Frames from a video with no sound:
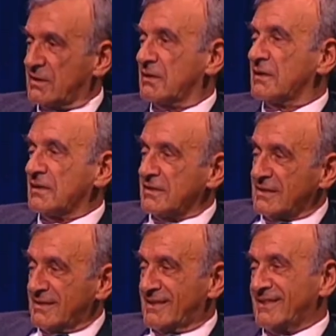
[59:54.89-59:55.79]
you
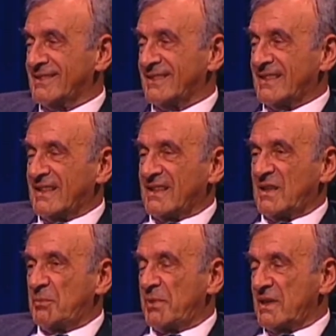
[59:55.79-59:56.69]
know.
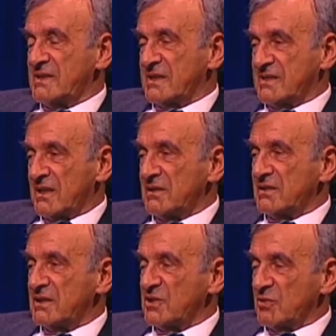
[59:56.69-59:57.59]
In Paris, I studied
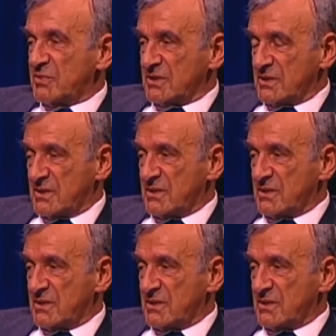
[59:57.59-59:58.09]
the Sorbonne.